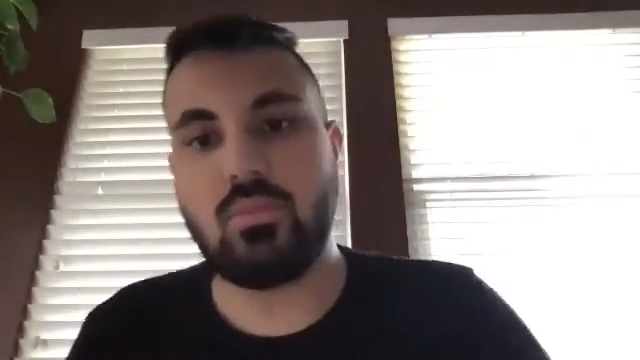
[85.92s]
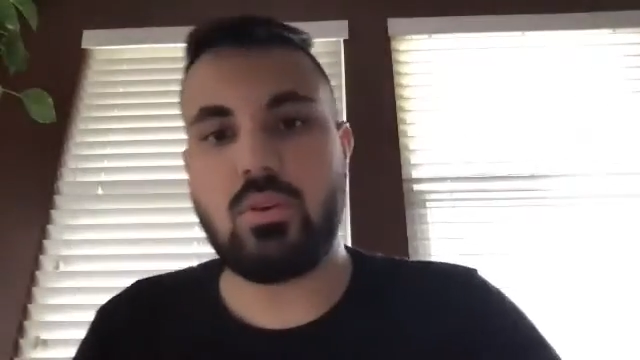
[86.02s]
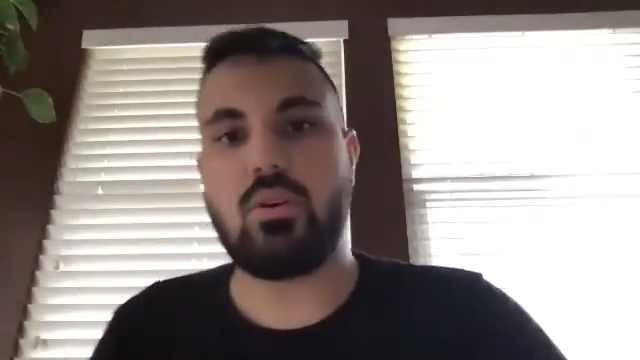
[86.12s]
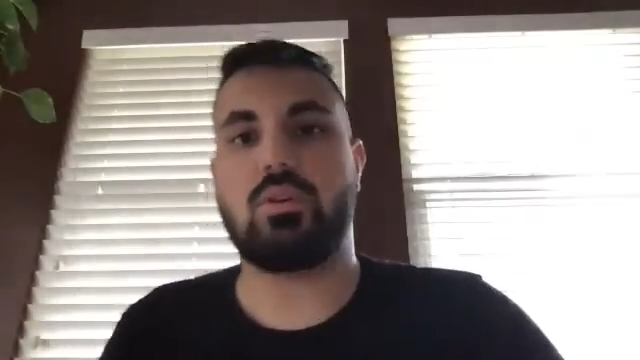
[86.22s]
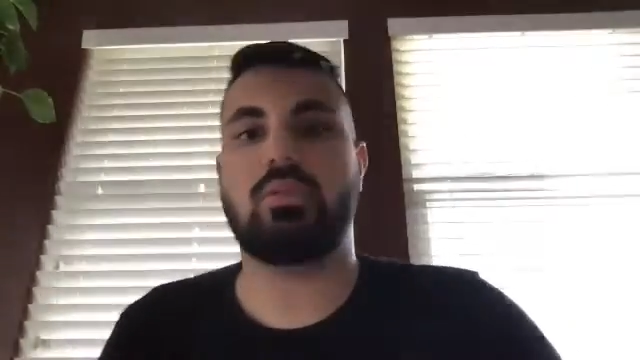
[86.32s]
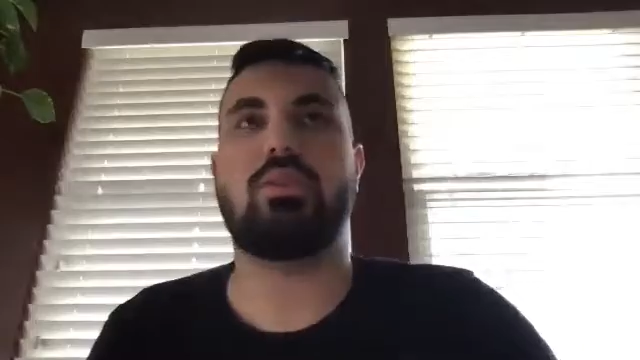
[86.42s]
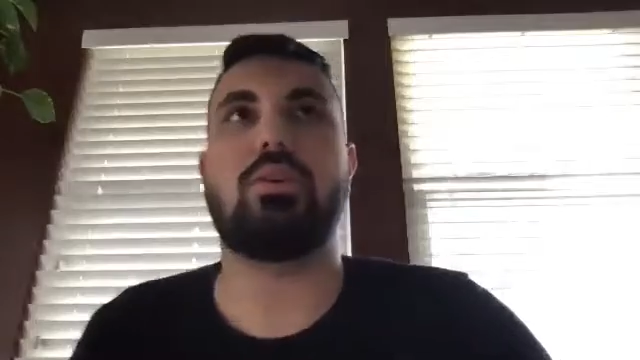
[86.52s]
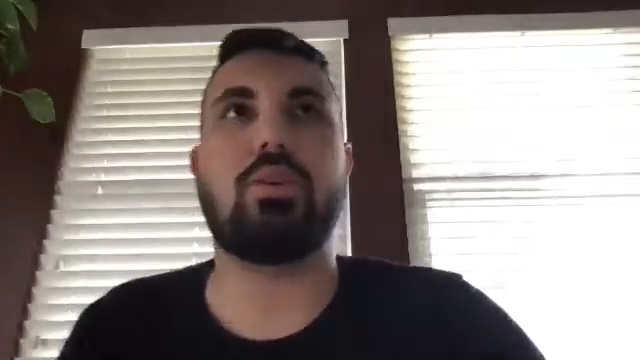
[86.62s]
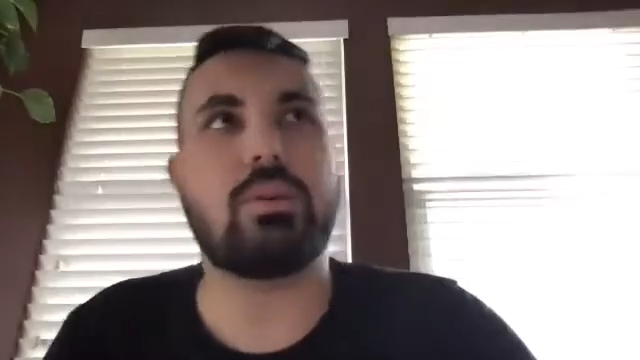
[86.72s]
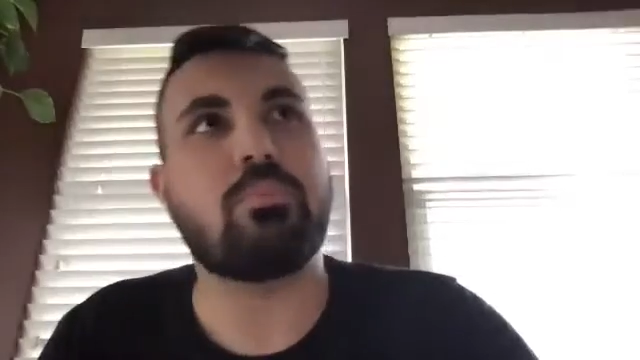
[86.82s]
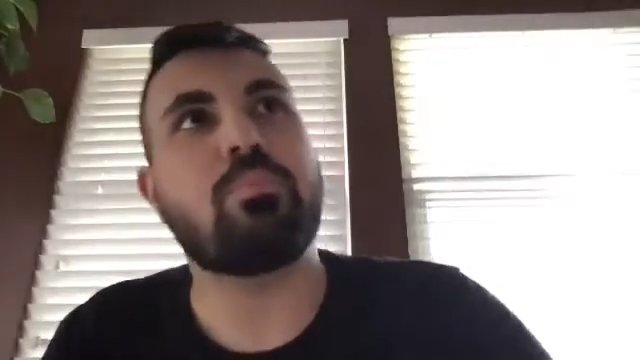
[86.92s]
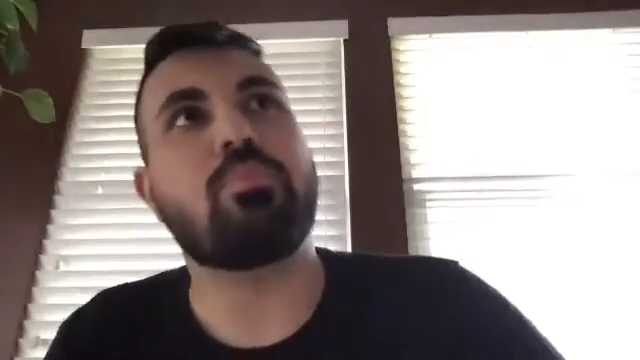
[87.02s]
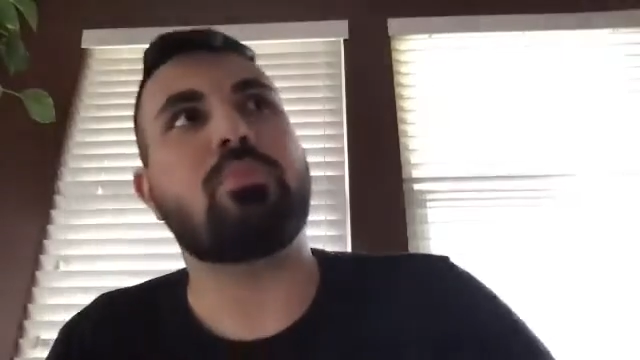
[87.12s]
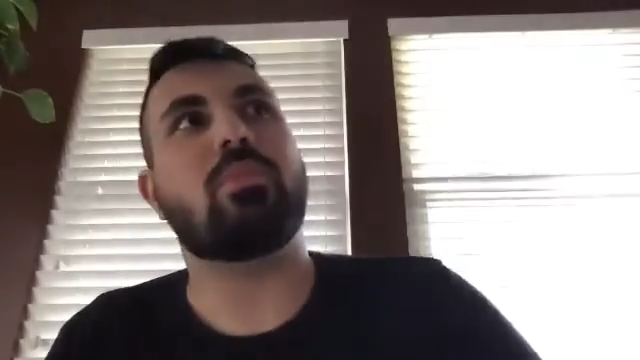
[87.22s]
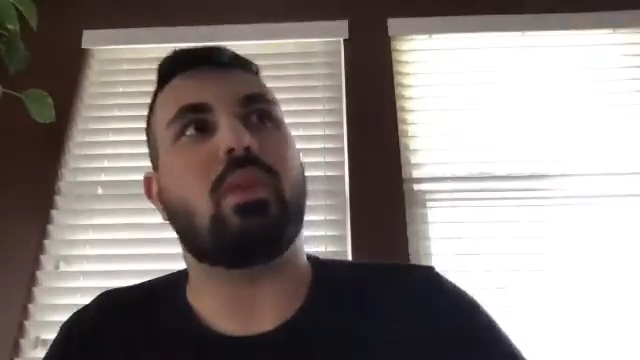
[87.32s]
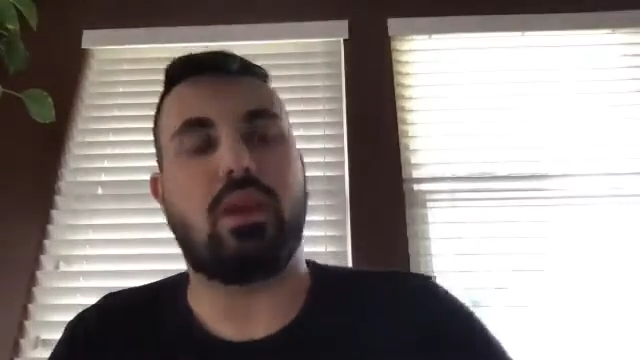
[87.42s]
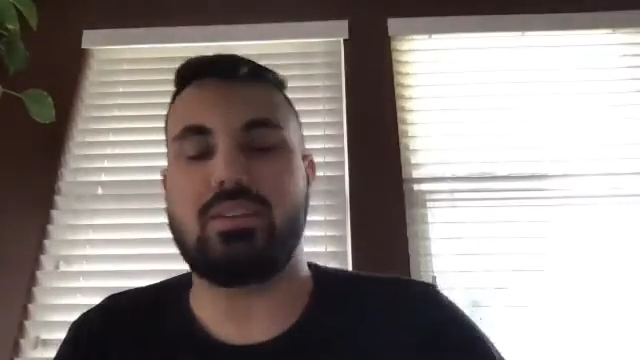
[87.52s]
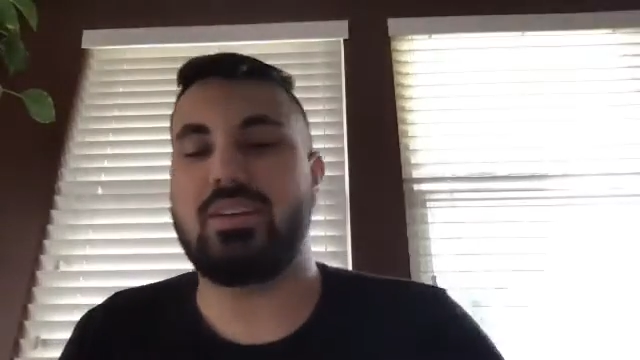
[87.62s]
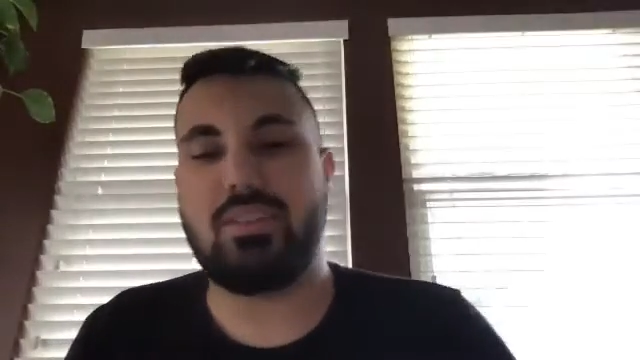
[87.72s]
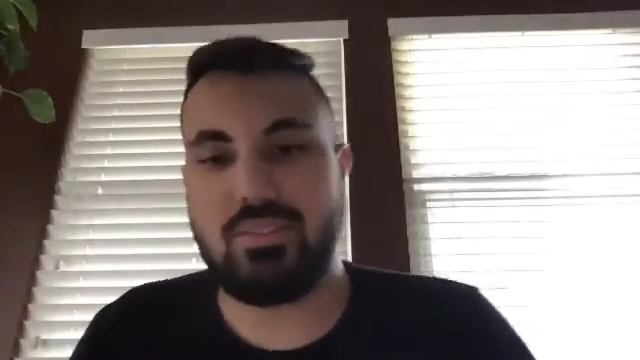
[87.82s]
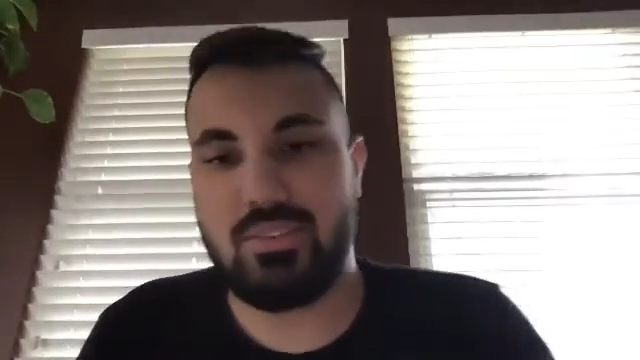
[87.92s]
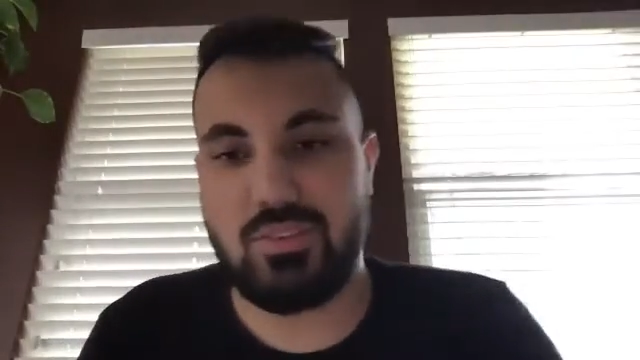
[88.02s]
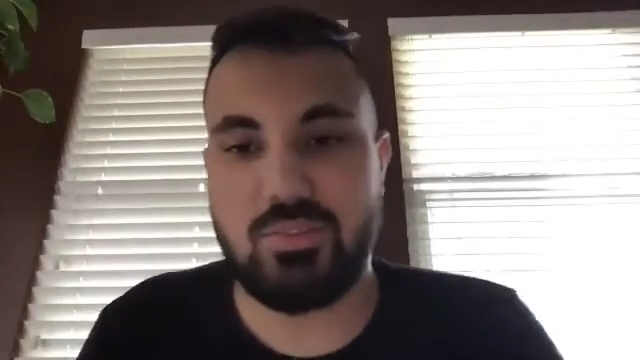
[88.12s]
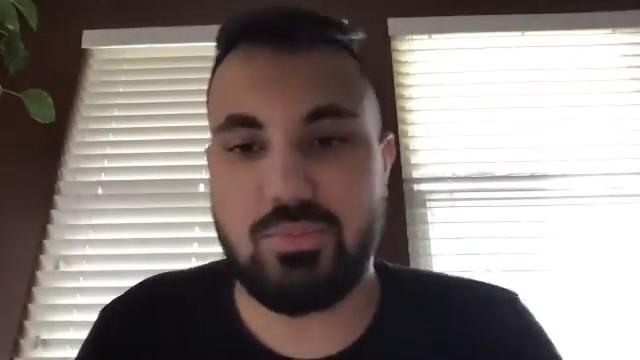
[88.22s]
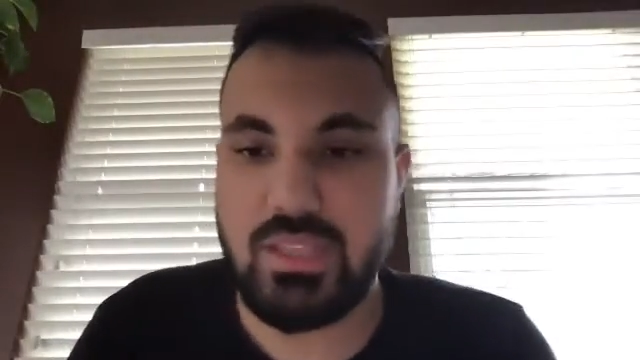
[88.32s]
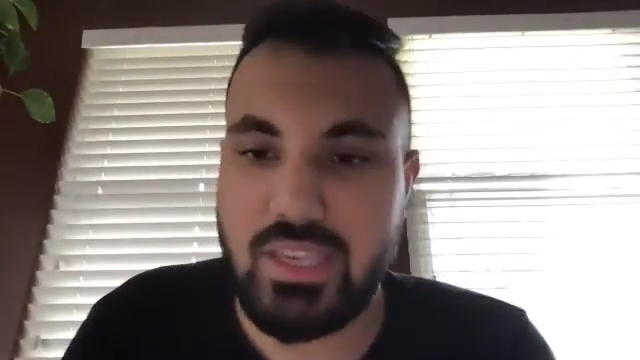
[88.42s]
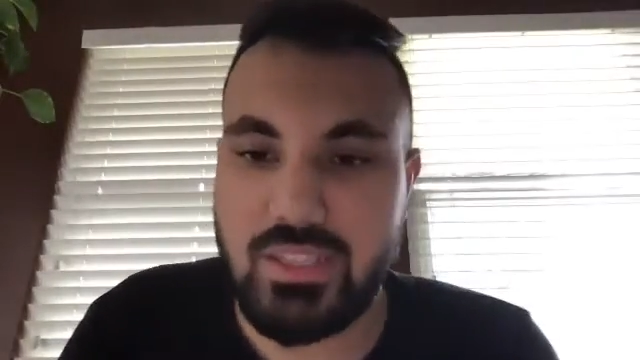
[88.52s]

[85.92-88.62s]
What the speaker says: Okay, so like, you speak